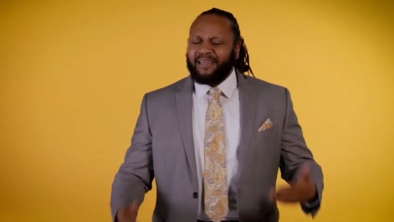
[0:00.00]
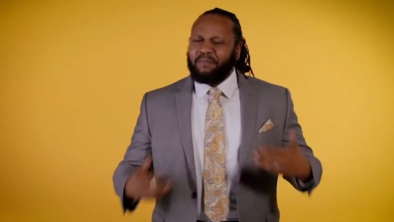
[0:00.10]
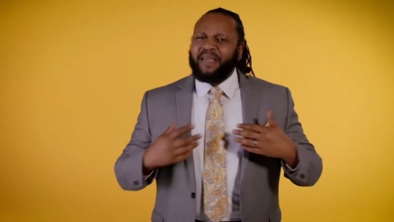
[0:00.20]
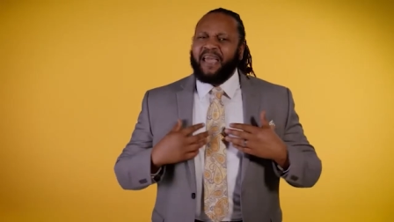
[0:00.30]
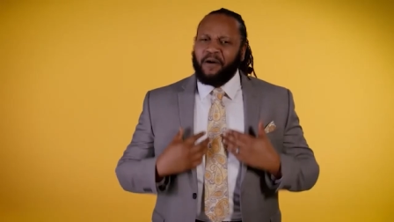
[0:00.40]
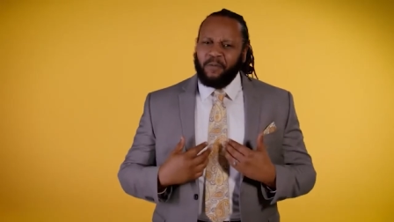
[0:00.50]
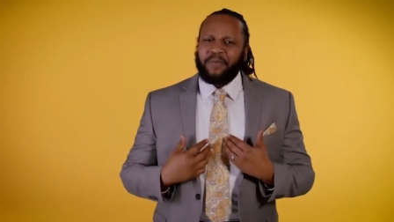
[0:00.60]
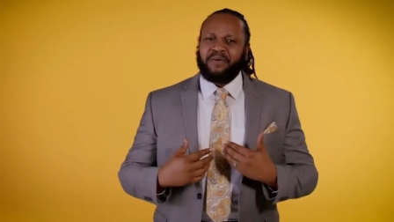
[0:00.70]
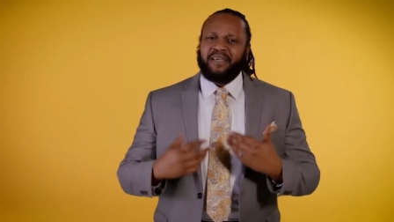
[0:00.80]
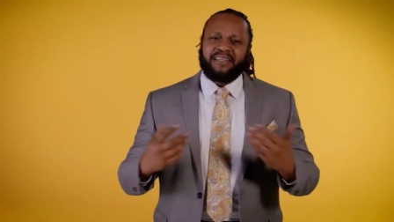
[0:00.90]
Let me help
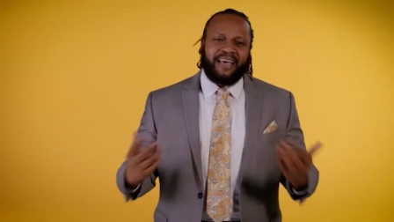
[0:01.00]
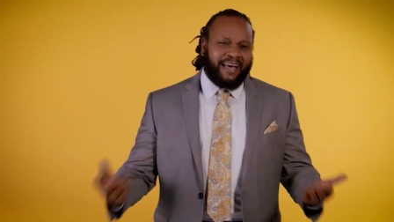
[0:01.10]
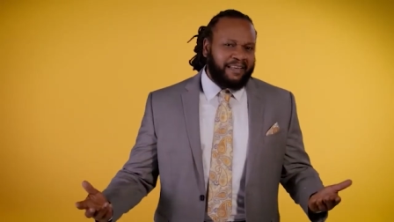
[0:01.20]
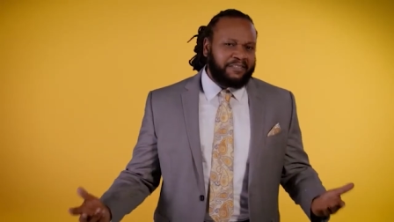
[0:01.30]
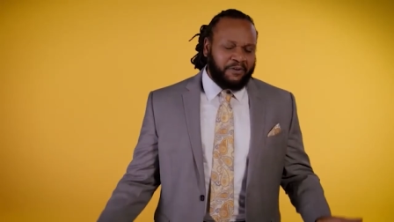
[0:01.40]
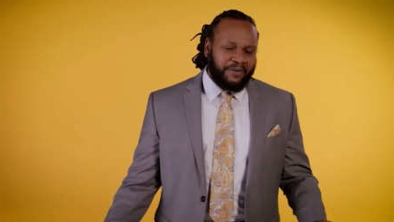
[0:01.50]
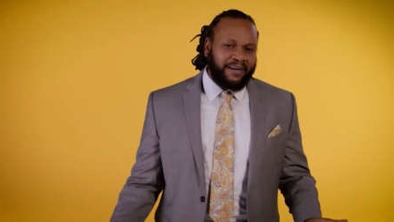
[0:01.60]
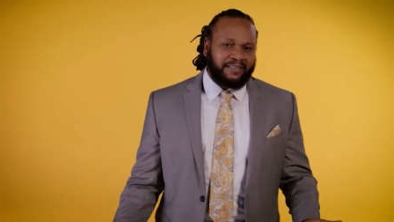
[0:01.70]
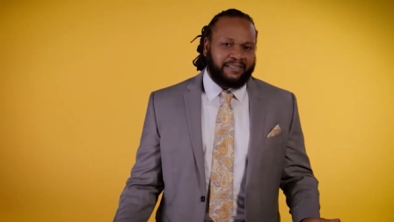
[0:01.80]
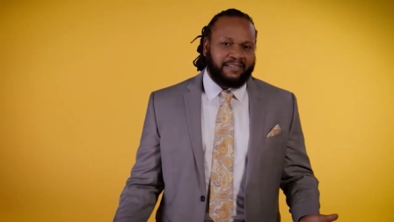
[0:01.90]
you get college
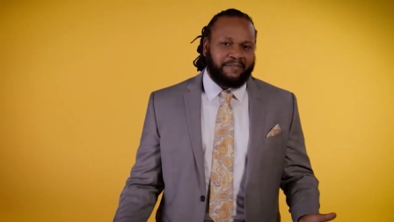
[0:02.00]
credits.